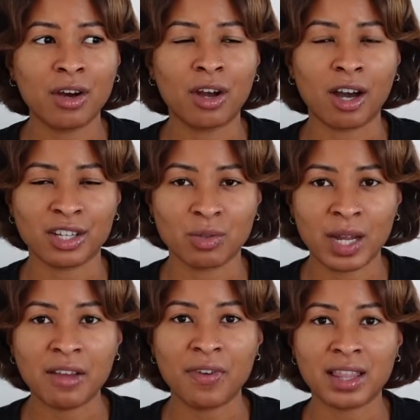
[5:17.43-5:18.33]
On August
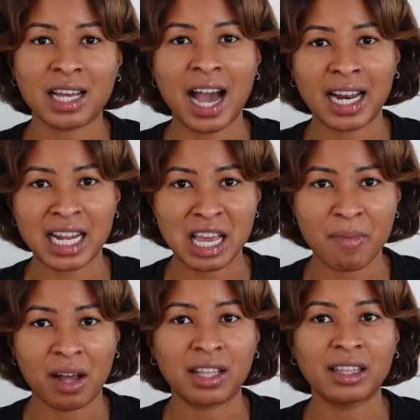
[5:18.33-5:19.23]
25th, I got an
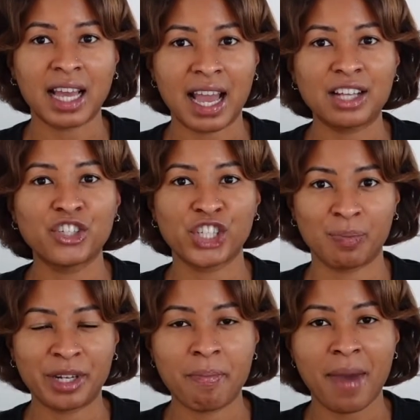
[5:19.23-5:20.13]
email that they had
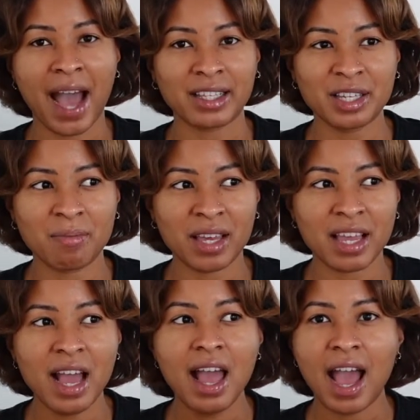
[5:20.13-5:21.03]
shipped it back to
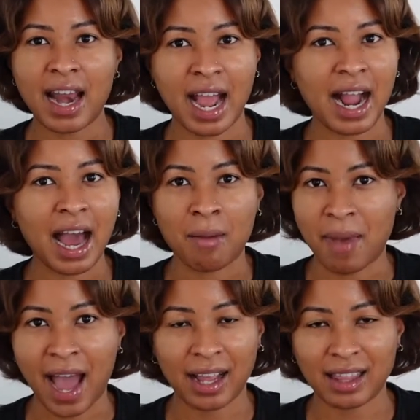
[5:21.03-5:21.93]
me and I got it
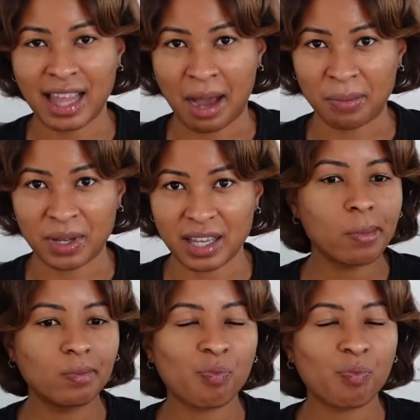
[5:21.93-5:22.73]
back that week.